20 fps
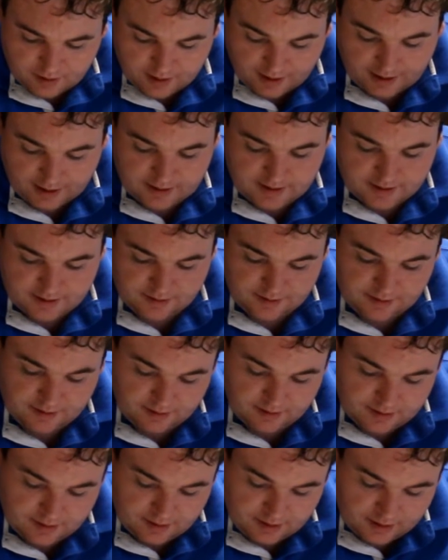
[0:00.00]
and
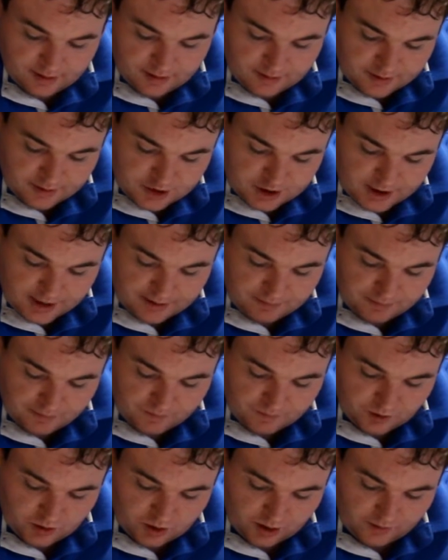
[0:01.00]
shed
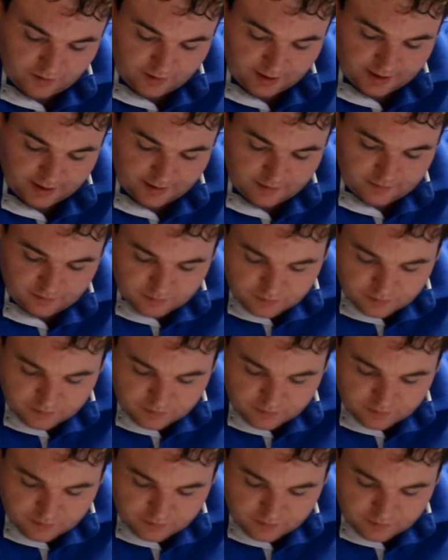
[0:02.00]
code here,